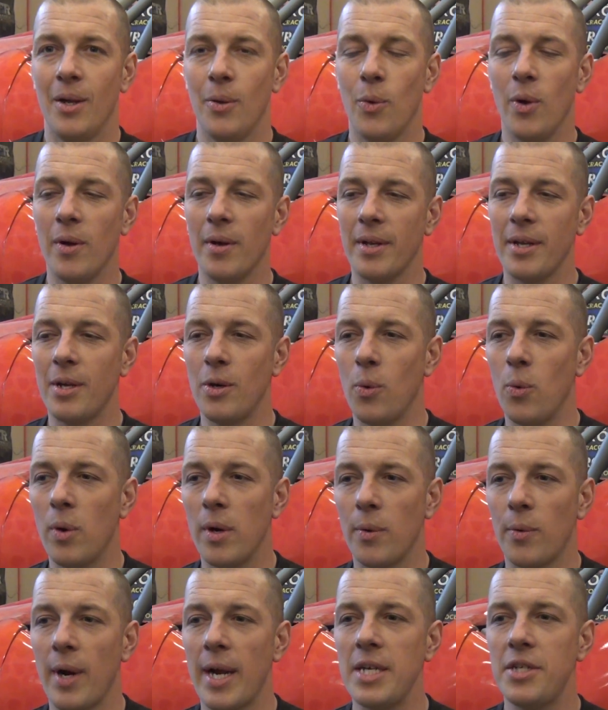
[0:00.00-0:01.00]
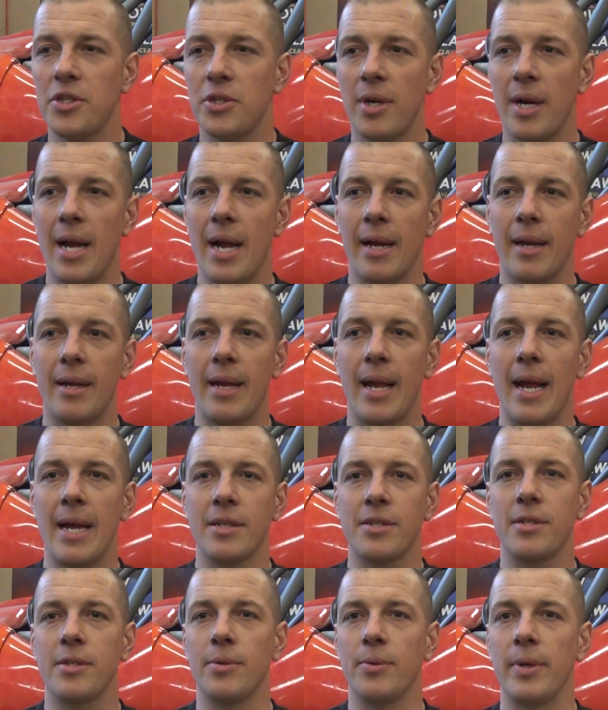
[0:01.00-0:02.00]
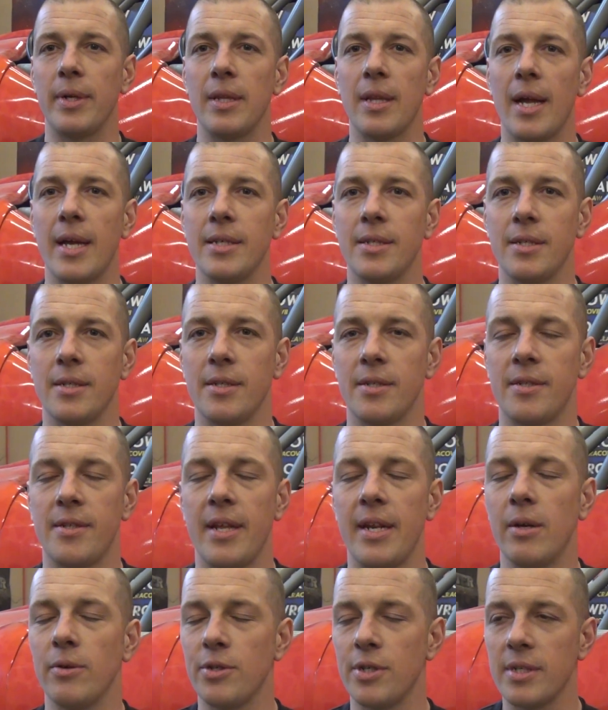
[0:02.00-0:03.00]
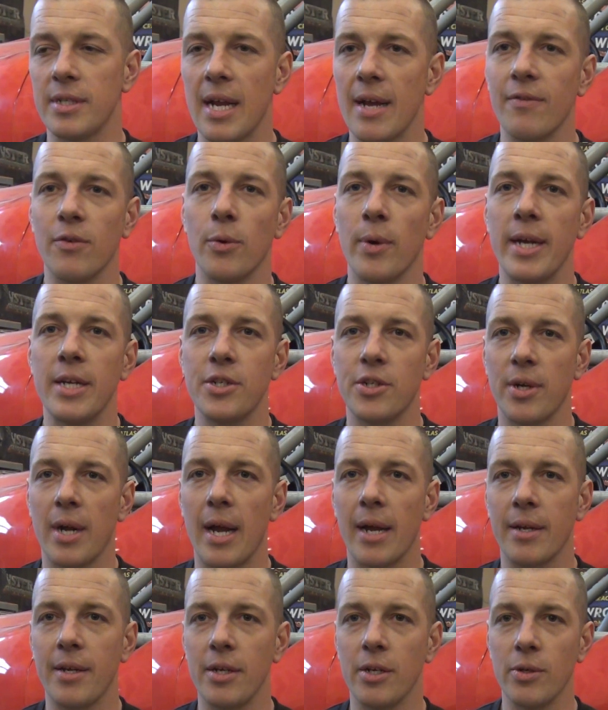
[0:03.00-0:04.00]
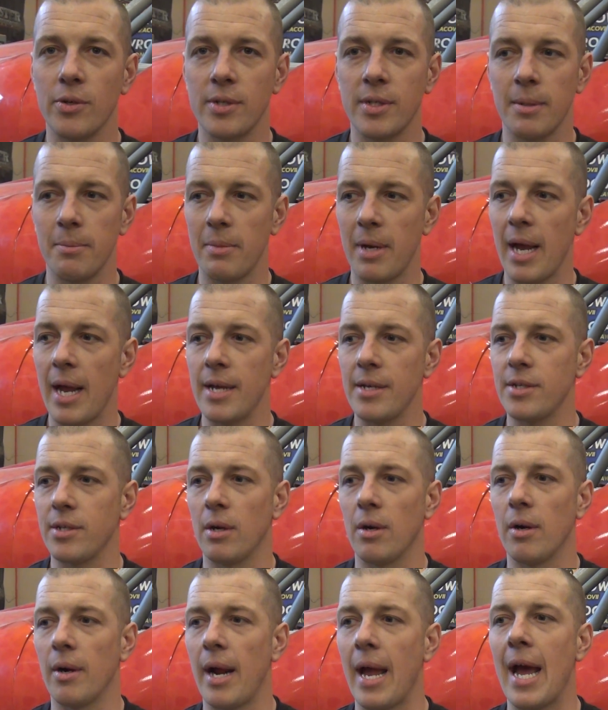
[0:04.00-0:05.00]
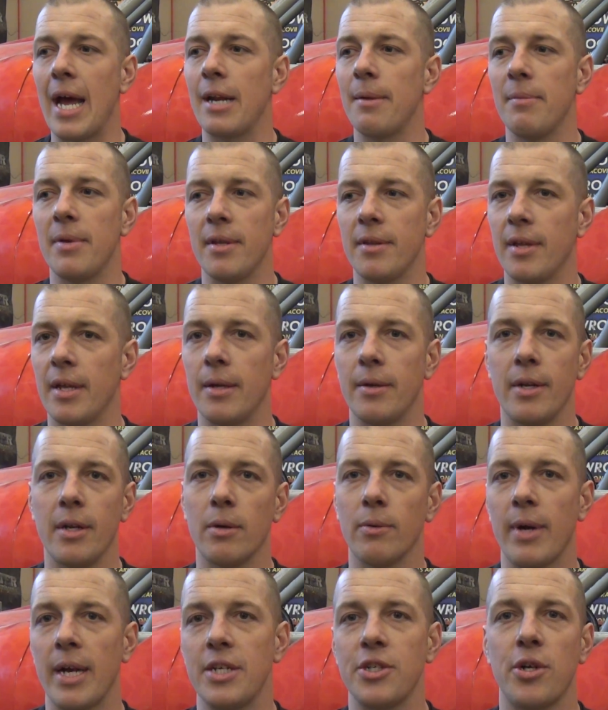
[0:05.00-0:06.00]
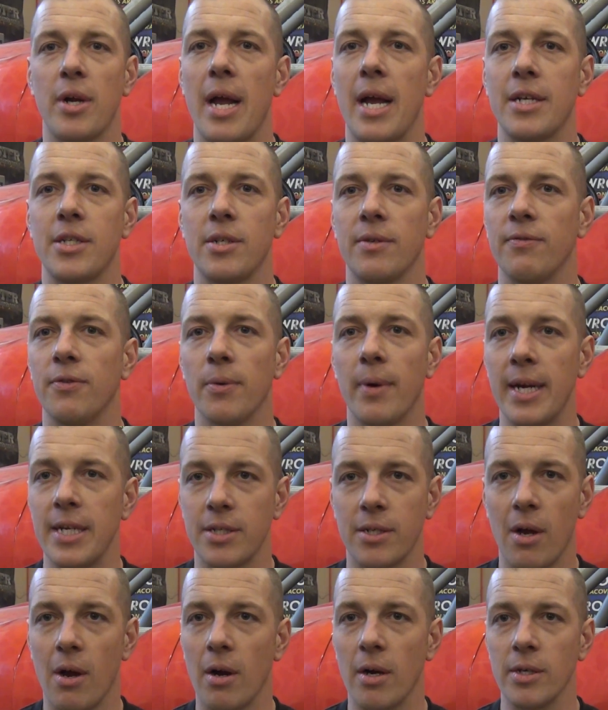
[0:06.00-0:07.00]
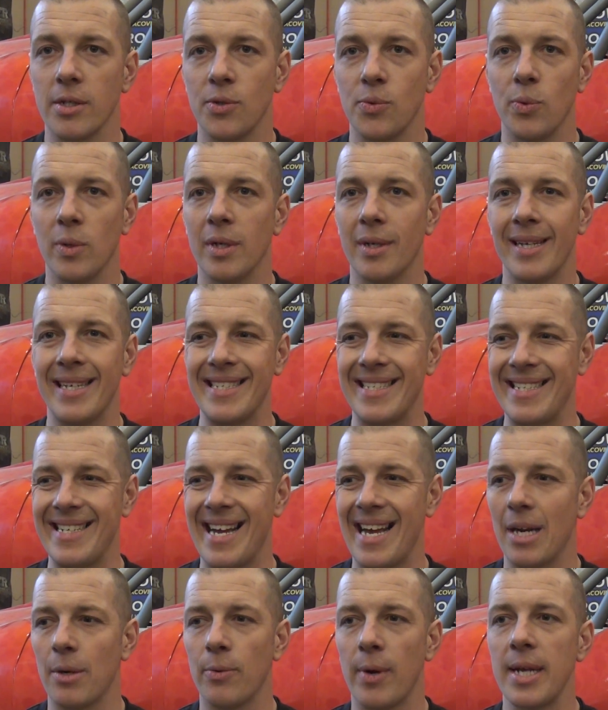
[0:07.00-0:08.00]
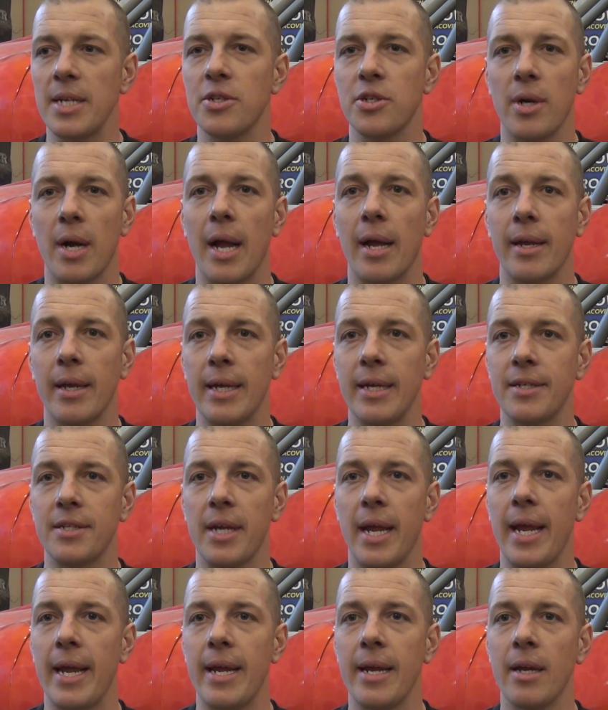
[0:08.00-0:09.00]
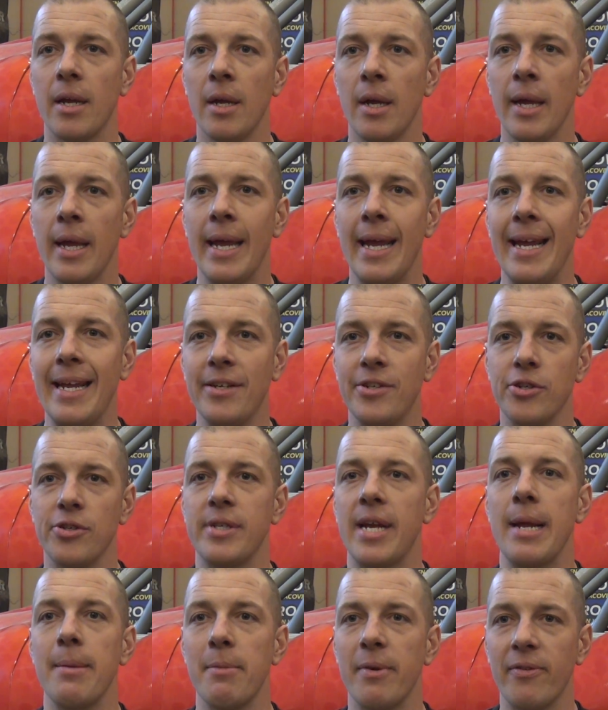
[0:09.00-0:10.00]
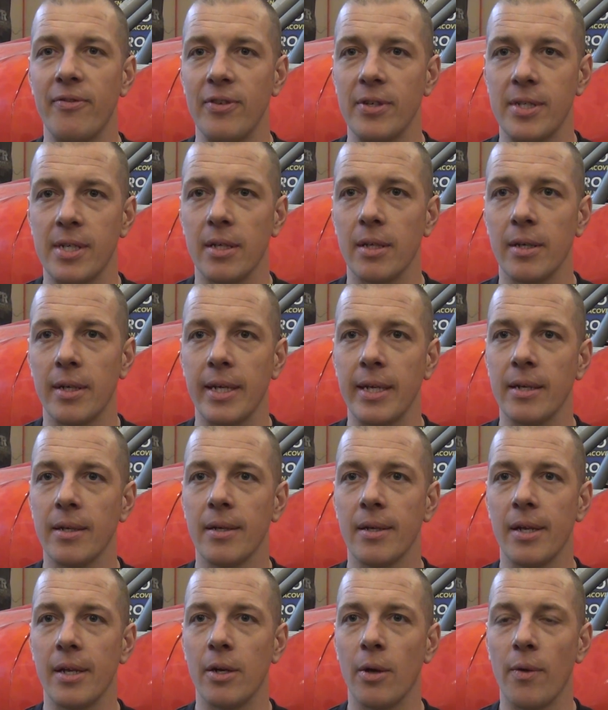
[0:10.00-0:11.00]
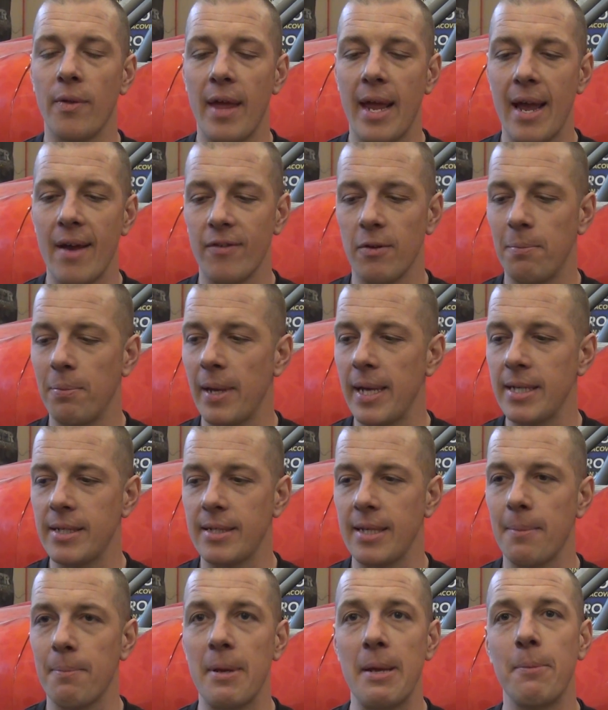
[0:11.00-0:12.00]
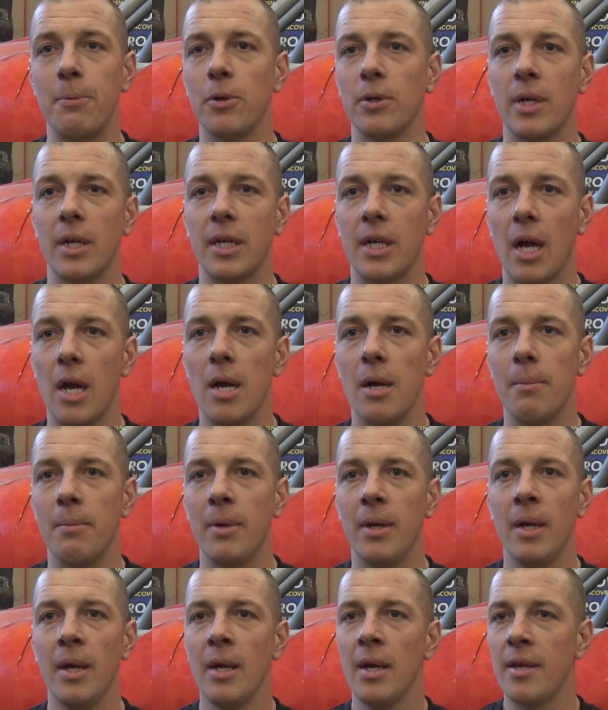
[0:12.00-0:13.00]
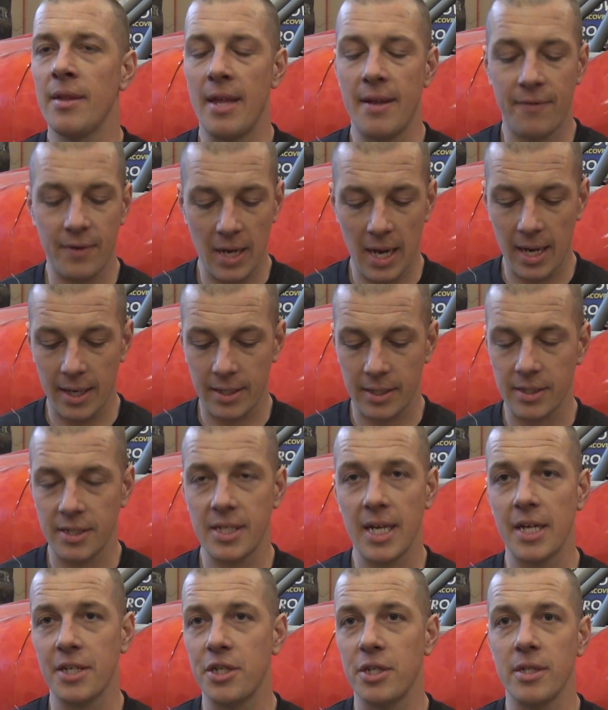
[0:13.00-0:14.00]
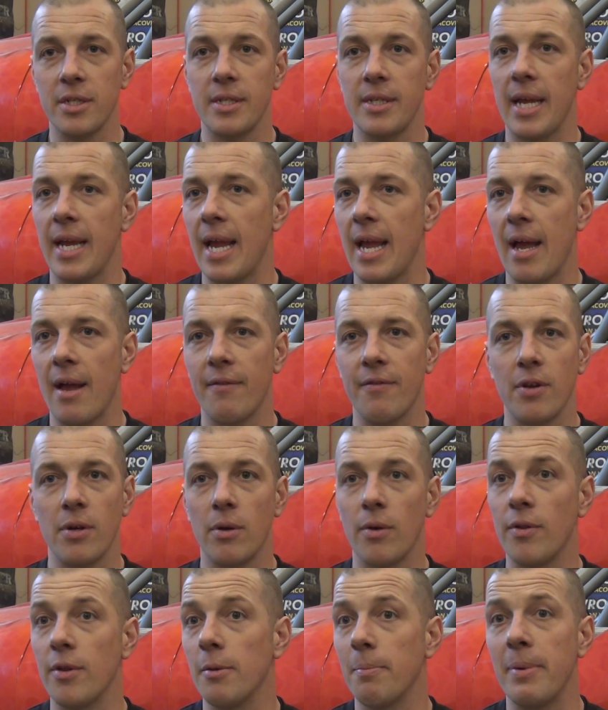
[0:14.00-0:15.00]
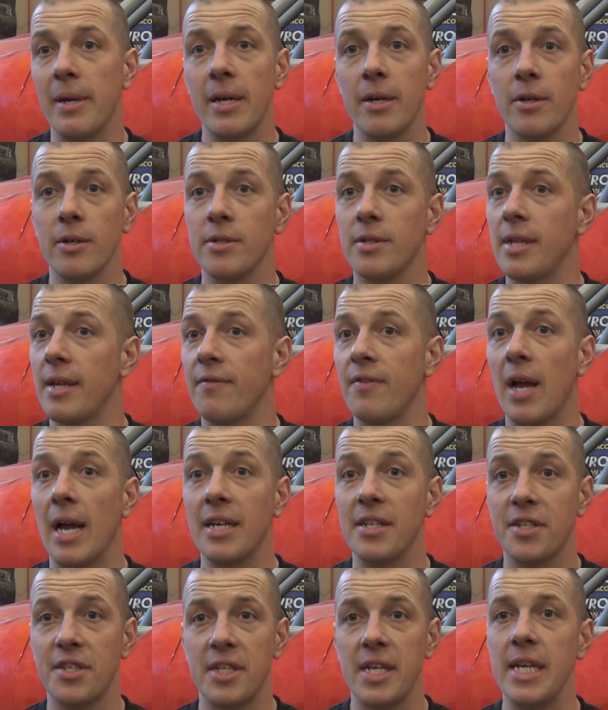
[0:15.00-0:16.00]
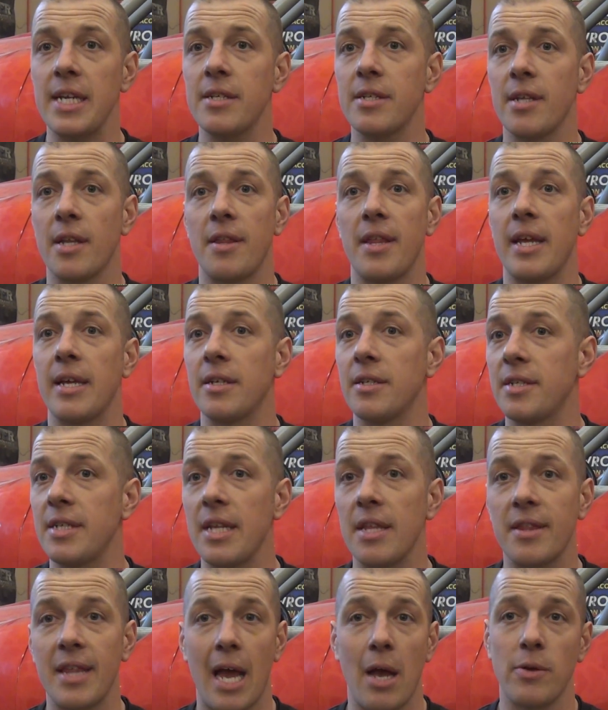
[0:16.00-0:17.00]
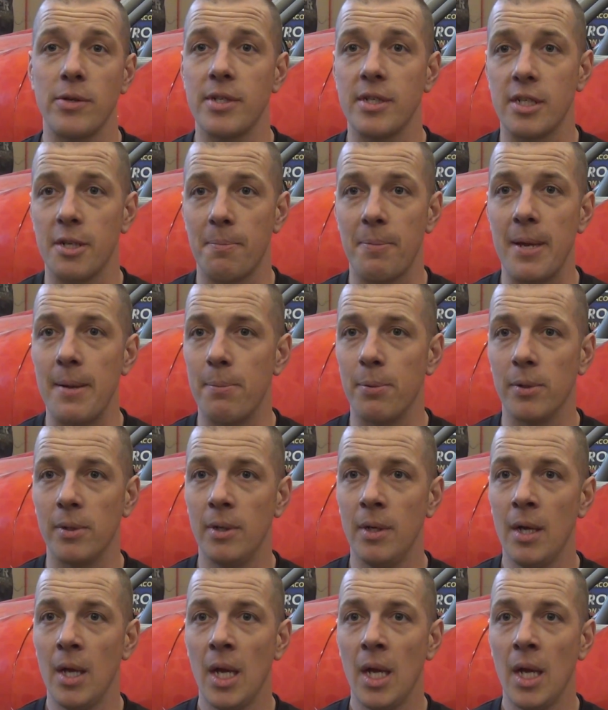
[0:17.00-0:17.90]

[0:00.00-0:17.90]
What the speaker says: Well, you know, what a racetrack has to realize is they don't just have a racetrack. You know, some guys are adamant that, you know, racetracks are for race cars. Well, it's not a racetrack. It's a entertainment facility. You know, they have a place that people can come. They've got concessions. They have, you know, their beers. They've got seats that they can seat thousands of people.